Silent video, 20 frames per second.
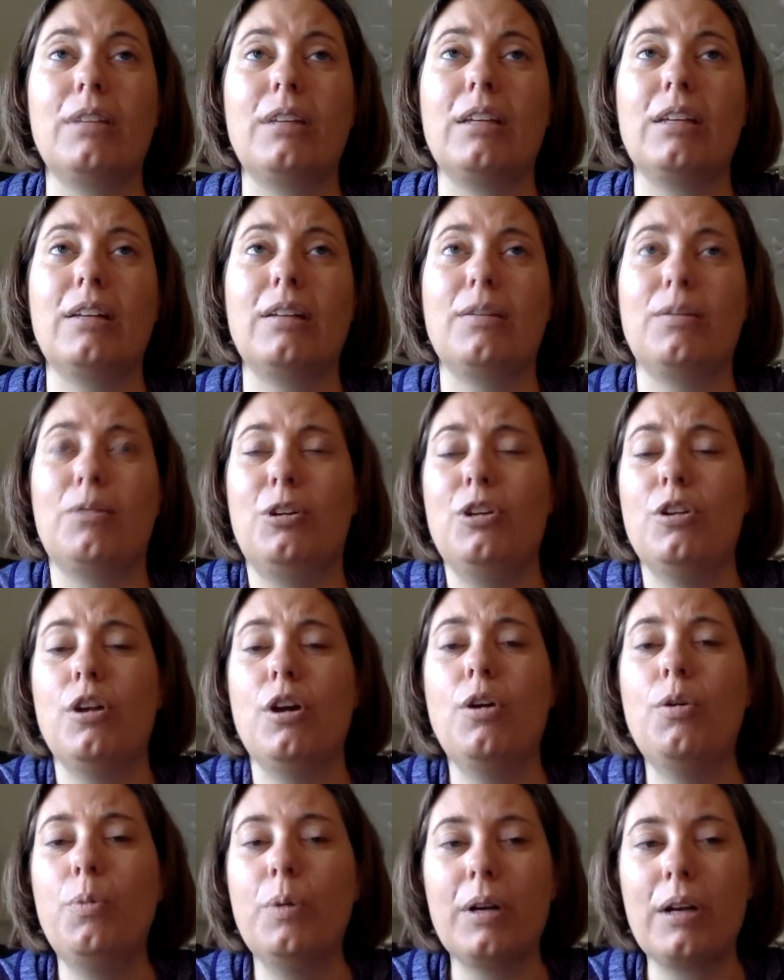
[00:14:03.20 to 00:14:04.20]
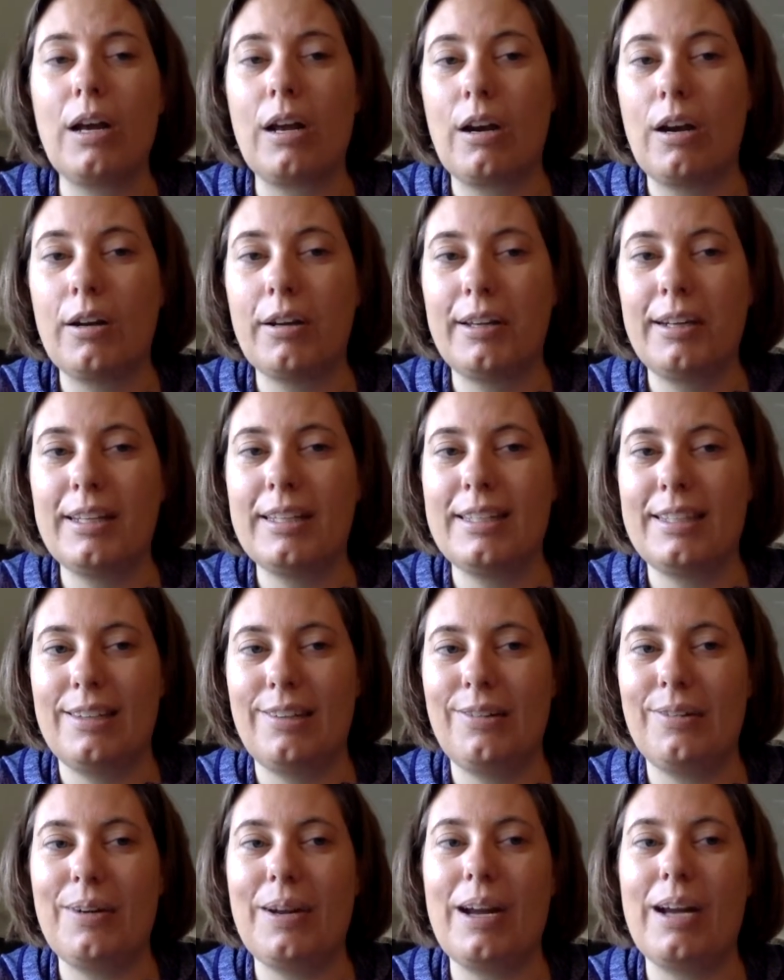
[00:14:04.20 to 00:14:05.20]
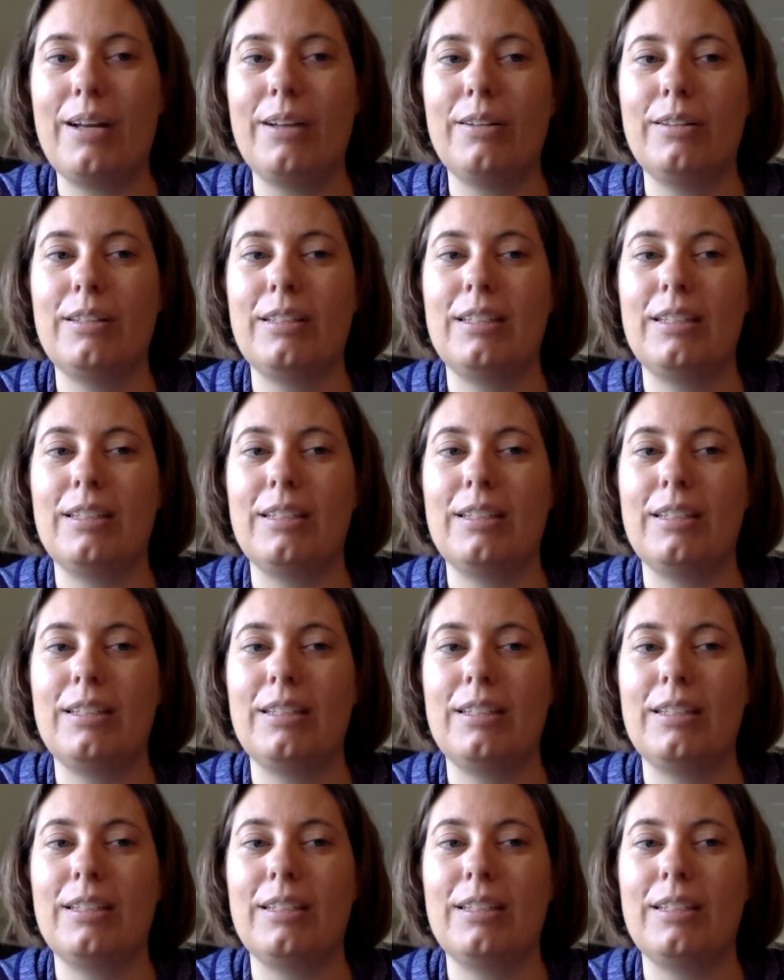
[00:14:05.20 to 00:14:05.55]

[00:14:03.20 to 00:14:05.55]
we're not all going to sit around